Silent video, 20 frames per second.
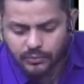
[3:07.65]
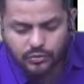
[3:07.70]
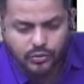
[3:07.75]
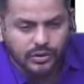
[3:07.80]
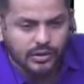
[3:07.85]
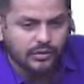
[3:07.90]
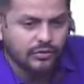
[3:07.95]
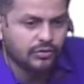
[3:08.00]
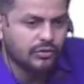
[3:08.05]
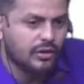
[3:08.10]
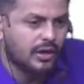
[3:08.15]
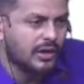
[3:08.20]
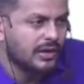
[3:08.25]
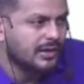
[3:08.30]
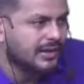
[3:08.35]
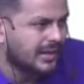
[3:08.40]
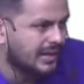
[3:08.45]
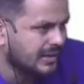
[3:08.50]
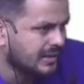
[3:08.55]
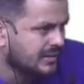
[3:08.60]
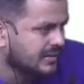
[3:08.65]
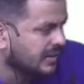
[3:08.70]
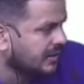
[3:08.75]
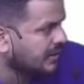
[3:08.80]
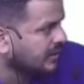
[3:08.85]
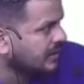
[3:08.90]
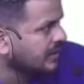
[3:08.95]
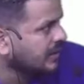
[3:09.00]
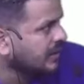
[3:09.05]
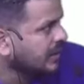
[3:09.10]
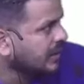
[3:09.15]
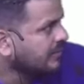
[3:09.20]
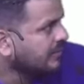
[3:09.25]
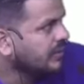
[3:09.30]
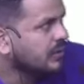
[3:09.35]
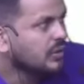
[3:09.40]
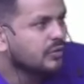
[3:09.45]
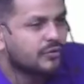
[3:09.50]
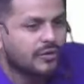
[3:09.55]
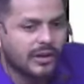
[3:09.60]
what is called culture. When
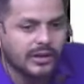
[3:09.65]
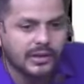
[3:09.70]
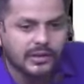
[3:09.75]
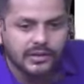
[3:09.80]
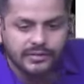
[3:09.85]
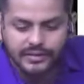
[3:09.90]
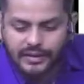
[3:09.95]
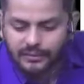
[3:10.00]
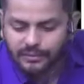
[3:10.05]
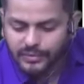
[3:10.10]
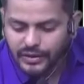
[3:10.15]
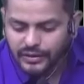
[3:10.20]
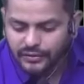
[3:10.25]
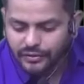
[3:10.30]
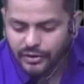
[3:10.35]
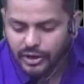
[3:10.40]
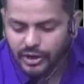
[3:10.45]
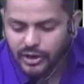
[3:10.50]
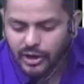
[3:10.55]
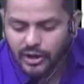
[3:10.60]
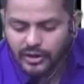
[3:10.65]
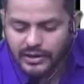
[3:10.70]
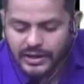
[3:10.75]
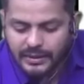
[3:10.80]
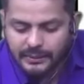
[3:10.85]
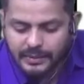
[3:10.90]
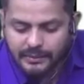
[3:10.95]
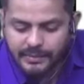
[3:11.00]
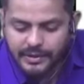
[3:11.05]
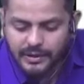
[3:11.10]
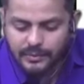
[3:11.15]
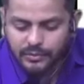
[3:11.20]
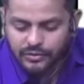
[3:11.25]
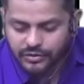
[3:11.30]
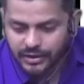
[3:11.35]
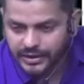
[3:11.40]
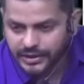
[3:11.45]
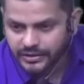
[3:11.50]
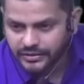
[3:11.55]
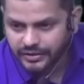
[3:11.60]
you follow the same thing for a long time, it becomes
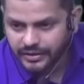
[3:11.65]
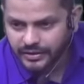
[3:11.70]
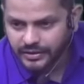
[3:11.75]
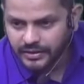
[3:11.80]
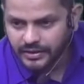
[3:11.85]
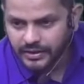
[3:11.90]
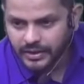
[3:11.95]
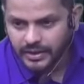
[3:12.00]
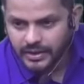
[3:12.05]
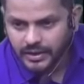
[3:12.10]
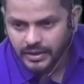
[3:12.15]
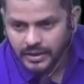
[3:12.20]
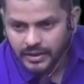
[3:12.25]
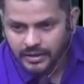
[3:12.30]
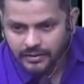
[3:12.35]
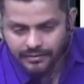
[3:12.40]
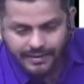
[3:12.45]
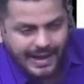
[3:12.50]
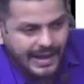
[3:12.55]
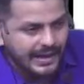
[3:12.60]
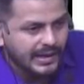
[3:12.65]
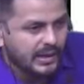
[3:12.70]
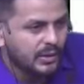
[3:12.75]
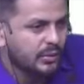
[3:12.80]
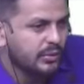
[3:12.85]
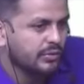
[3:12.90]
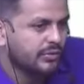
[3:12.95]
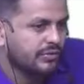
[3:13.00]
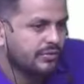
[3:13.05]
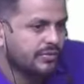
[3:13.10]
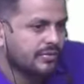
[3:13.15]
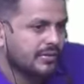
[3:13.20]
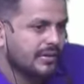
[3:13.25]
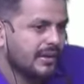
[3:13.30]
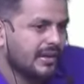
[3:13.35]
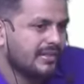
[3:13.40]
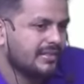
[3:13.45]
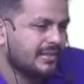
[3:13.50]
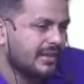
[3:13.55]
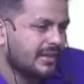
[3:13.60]
tradition, values,
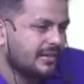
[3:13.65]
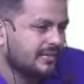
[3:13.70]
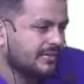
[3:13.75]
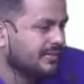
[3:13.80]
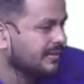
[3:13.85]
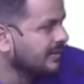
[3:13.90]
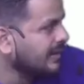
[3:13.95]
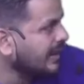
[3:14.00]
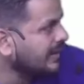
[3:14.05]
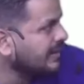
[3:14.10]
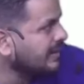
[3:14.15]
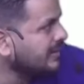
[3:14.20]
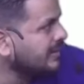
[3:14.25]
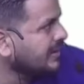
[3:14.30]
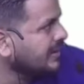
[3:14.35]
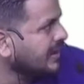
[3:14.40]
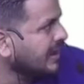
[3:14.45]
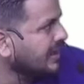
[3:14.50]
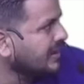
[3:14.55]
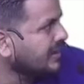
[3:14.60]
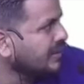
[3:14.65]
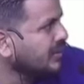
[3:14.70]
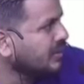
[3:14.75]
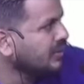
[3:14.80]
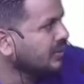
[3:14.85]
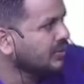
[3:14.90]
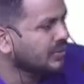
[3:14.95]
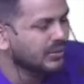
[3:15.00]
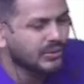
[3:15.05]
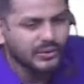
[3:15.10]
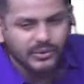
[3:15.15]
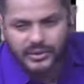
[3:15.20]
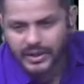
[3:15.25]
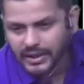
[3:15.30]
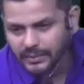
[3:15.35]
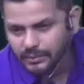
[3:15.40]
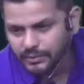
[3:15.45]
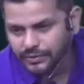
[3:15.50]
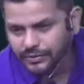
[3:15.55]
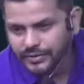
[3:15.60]
ethics. Like this, these are new
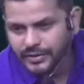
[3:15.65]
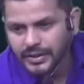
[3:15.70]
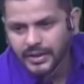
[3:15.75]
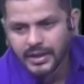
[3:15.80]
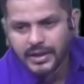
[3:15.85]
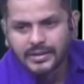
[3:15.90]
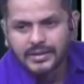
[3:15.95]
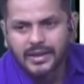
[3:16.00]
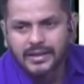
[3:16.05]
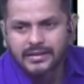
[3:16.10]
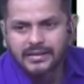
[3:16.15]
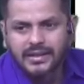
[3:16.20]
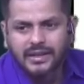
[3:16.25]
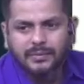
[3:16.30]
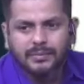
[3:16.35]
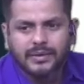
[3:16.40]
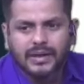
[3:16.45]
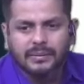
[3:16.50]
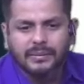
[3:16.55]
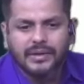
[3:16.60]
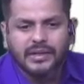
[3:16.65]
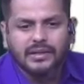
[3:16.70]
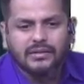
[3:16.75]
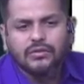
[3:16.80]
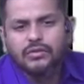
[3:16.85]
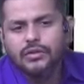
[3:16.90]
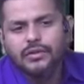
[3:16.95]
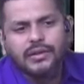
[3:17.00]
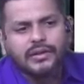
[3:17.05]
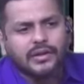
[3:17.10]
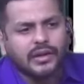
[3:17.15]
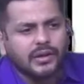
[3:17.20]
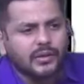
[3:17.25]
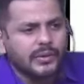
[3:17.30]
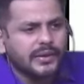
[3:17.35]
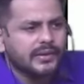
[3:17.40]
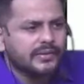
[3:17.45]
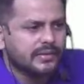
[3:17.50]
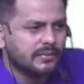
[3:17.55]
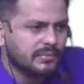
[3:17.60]
names that keep coming in. So when you are
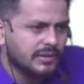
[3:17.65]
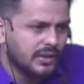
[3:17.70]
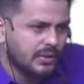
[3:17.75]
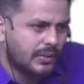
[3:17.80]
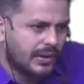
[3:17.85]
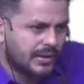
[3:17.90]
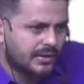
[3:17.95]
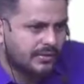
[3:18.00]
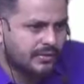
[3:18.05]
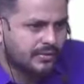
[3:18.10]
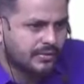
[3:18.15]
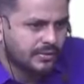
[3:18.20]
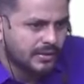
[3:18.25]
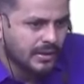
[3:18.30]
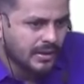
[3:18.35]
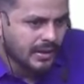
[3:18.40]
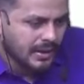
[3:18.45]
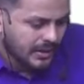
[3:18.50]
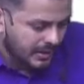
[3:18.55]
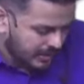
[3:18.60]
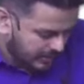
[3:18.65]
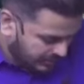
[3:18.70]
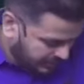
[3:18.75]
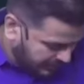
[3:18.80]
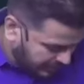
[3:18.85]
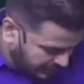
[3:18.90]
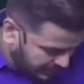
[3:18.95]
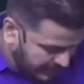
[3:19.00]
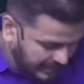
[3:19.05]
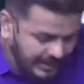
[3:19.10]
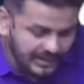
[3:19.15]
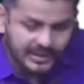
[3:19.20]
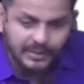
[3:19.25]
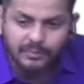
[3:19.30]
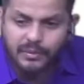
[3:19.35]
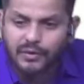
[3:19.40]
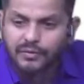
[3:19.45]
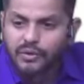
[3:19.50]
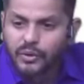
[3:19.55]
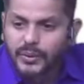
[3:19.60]
doing something once, it's just an attempt
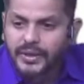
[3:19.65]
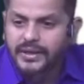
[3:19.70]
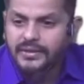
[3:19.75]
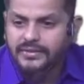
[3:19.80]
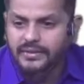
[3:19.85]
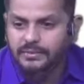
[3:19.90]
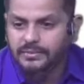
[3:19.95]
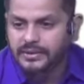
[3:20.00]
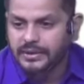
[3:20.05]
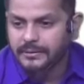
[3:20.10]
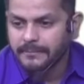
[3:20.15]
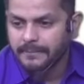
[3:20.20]
of doing something.